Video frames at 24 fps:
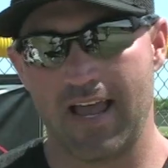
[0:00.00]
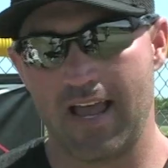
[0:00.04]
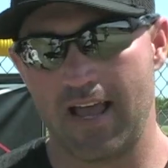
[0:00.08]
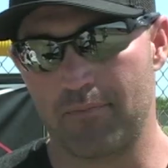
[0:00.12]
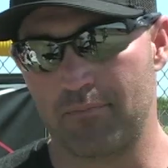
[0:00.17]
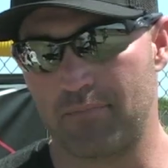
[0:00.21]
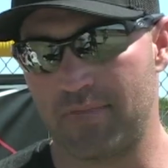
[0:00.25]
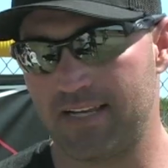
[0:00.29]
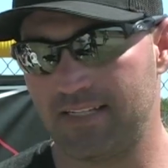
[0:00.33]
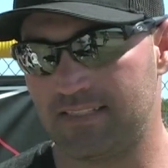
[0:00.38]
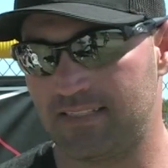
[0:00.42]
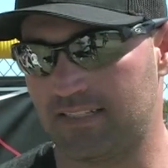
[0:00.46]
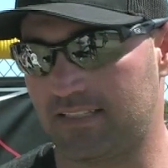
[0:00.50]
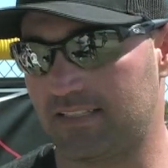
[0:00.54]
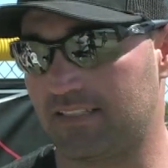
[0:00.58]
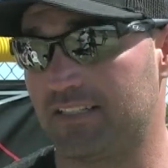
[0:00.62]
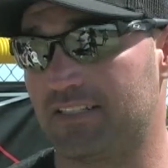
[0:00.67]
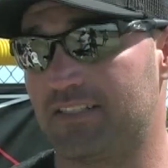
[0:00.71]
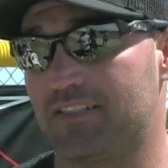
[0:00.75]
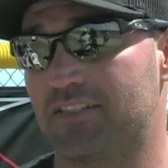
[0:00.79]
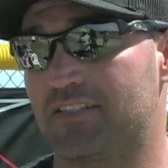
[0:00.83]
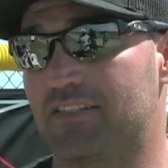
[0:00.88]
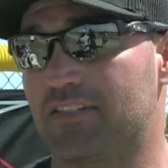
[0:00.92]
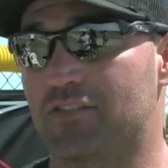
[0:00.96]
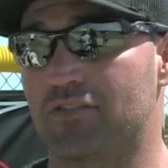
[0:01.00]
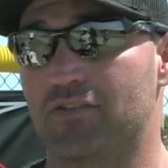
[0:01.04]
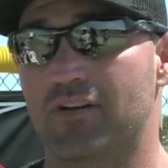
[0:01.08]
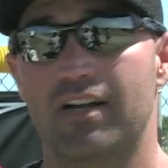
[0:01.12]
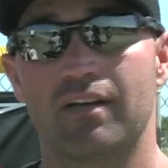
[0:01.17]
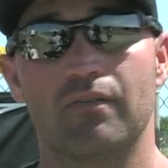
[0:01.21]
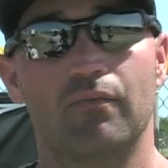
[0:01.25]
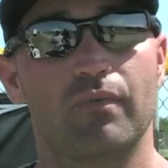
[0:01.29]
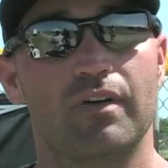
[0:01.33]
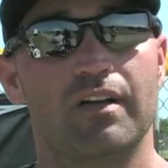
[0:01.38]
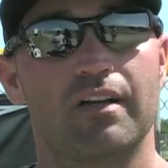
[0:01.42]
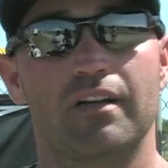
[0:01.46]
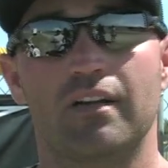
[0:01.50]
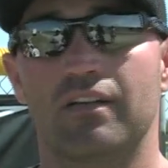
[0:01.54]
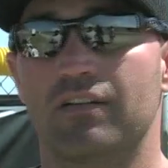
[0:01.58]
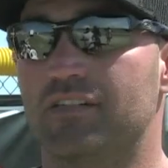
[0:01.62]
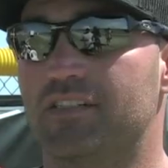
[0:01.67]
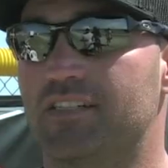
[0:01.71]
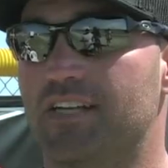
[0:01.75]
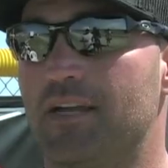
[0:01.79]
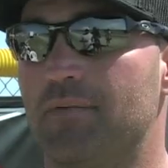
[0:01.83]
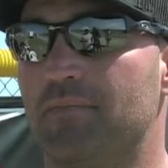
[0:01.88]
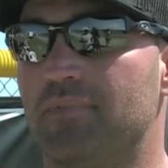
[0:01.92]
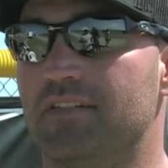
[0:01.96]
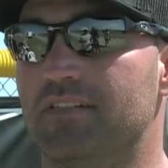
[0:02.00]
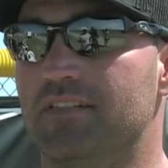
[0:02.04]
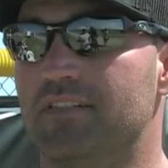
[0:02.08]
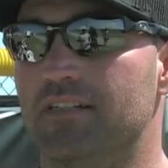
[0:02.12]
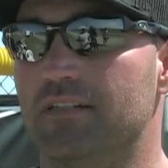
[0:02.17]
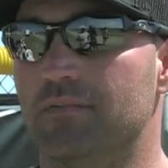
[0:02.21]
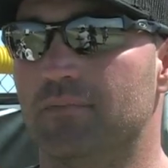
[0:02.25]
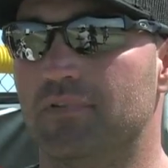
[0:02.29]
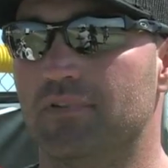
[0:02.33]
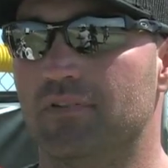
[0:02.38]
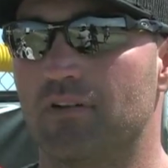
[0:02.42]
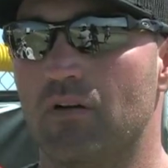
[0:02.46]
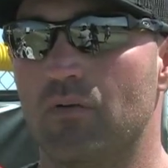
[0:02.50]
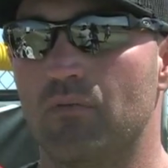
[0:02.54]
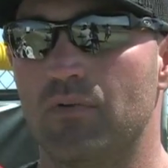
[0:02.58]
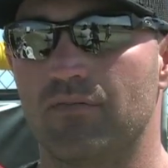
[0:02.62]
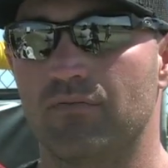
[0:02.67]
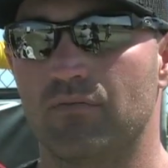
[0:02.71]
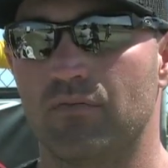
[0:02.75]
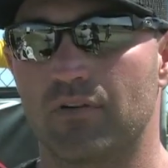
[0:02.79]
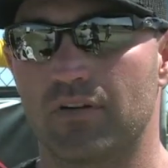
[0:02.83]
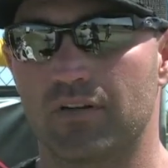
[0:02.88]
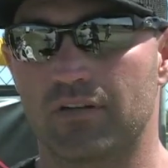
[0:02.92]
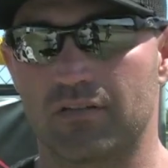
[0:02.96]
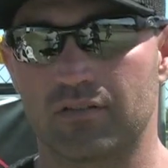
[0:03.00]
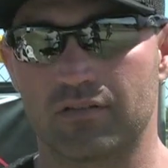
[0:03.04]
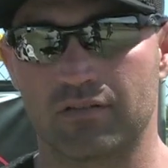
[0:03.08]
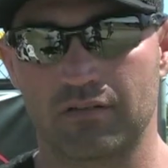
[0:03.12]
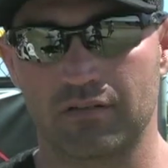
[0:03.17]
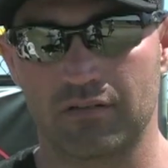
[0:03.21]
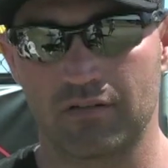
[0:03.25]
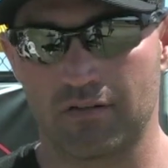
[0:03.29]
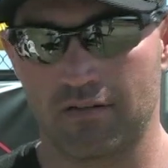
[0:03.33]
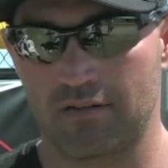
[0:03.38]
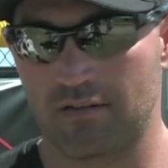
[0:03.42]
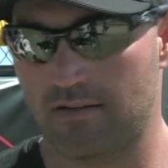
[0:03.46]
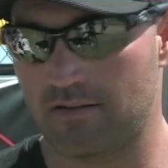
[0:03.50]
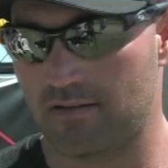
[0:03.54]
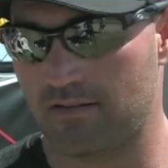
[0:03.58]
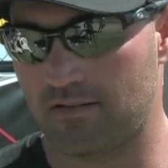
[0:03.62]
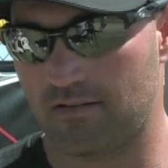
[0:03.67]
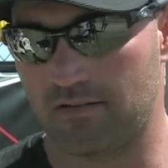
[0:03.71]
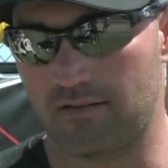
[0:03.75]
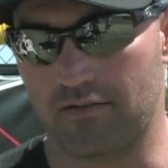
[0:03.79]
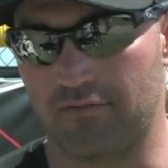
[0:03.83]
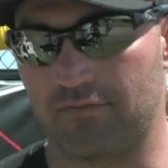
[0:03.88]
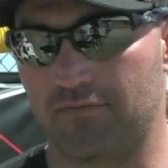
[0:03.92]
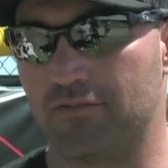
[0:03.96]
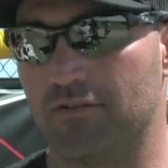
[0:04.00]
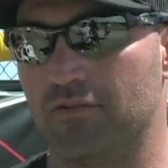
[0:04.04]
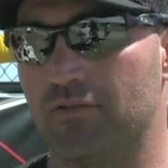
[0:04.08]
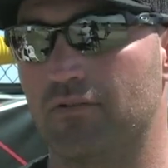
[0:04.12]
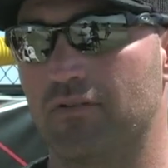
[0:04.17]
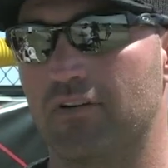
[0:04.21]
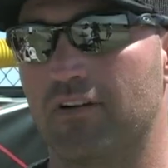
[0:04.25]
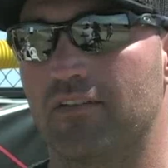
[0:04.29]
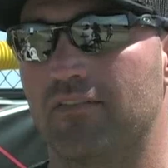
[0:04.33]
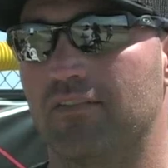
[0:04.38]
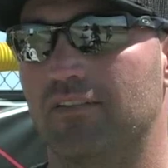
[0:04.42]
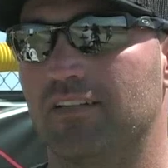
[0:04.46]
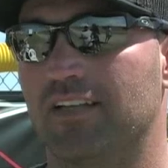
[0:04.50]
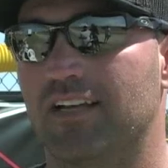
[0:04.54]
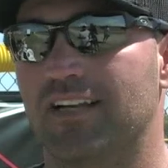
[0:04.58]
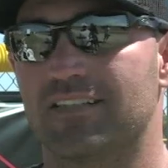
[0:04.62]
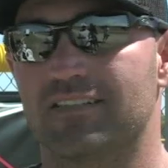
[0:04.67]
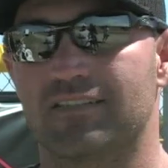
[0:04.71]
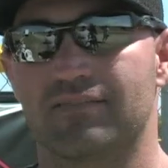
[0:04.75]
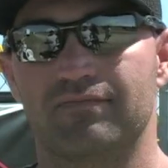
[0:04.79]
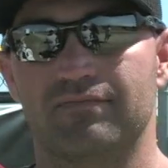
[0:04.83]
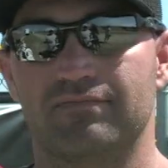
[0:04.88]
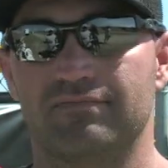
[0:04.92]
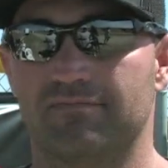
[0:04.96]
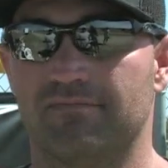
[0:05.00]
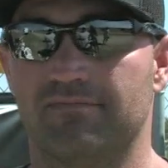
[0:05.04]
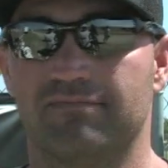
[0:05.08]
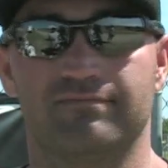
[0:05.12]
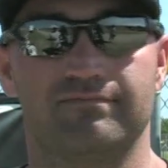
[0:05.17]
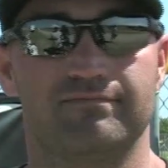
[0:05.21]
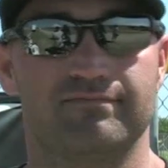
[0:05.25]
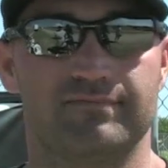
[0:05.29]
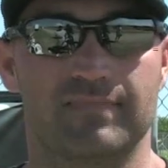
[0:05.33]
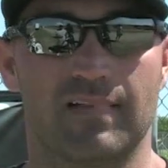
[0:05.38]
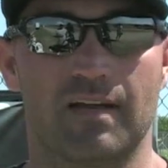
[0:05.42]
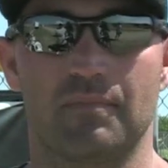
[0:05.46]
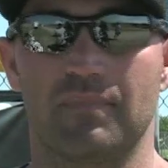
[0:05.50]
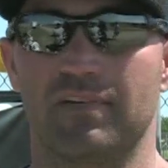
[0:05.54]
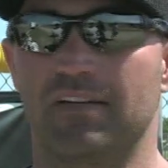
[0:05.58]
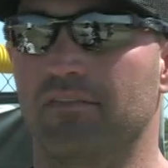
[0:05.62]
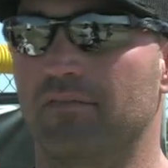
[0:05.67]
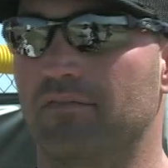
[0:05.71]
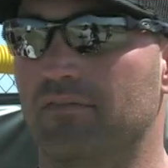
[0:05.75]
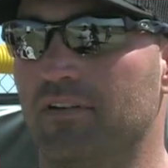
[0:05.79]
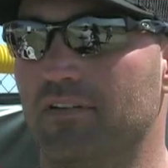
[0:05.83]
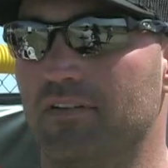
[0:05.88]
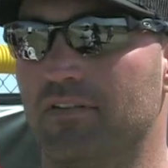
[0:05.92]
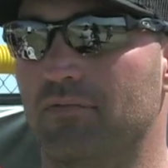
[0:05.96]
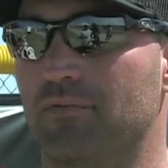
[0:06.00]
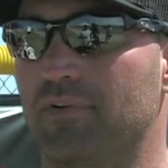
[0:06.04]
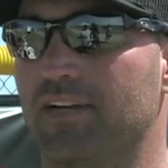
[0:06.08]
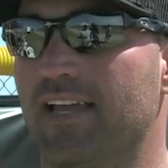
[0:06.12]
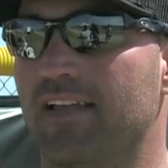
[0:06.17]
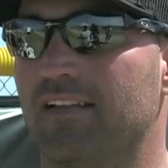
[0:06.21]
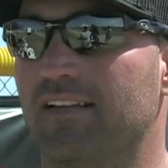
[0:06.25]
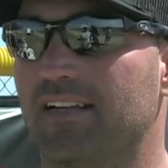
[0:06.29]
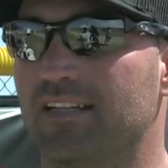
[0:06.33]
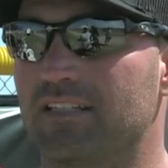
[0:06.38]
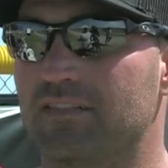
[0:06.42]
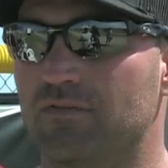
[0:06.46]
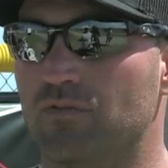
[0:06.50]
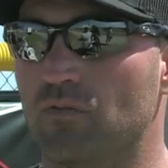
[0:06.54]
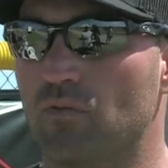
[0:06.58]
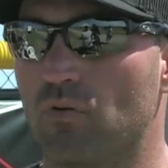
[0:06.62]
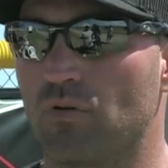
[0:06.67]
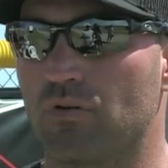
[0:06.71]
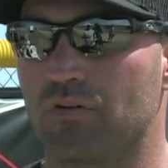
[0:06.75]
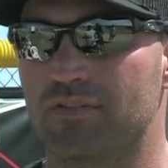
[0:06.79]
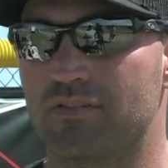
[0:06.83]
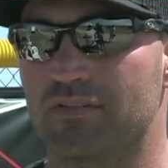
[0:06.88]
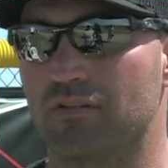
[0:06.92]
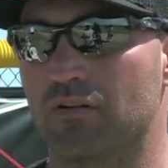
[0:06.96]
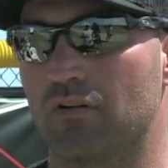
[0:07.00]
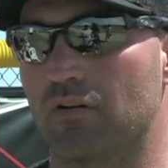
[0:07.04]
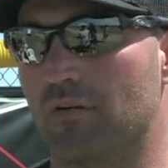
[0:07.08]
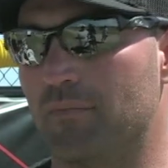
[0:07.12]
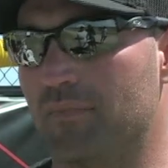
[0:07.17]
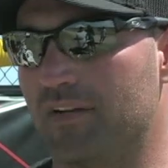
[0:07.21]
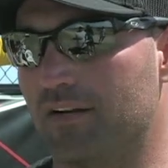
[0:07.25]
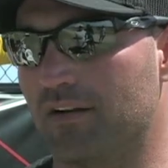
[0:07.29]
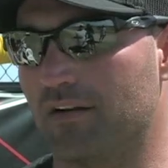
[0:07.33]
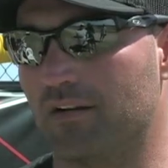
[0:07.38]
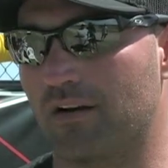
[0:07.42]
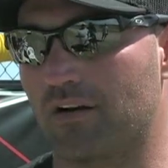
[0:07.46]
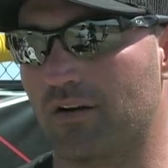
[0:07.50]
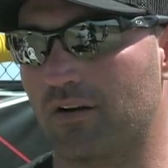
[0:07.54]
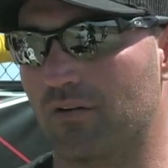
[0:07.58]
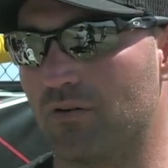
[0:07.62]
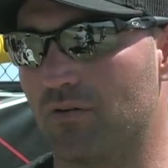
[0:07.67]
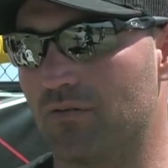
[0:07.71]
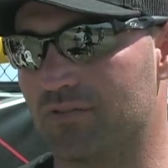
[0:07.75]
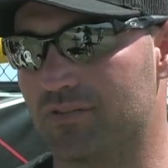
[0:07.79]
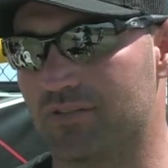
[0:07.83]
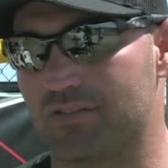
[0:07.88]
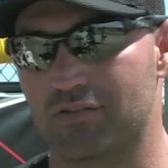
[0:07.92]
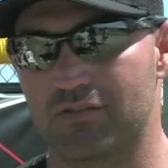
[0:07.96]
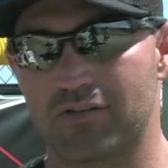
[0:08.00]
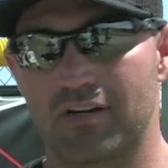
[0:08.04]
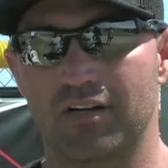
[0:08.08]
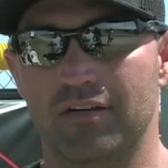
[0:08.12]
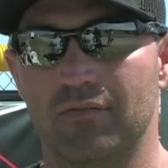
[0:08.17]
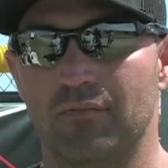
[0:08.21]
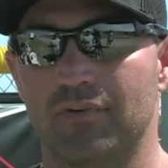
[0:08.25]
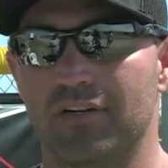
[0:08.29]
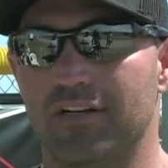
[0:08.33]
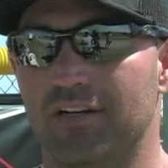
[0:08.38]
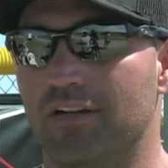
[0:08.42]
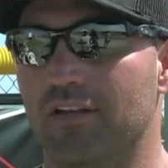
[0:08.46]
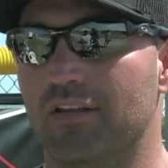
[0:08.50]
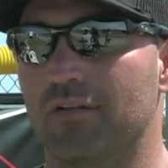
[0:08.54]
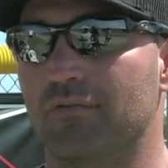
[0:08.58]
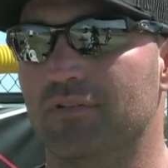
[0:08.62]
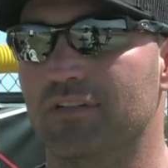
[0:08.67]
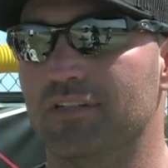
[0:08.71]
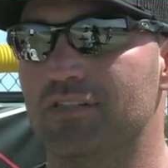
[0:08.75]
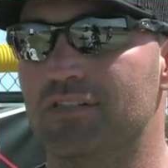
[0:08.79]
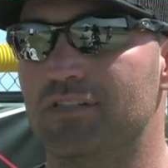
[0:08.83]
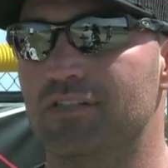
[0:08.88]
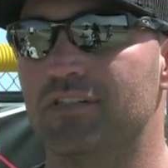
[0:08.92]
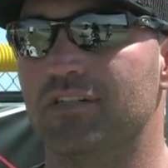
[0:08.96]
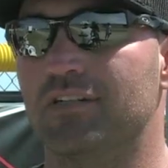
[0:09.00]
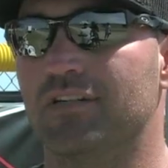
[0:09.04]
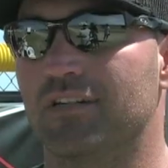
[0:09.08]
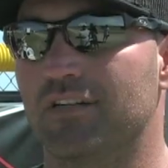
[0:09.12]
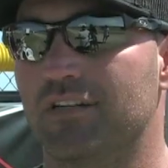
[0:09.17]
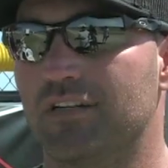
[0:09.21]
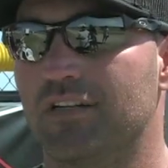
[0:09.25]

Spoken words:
Basically just to try to win another championship. You know, we've won a few out of the last, 3 out of the last 4, so our goal is to try to win another one this year.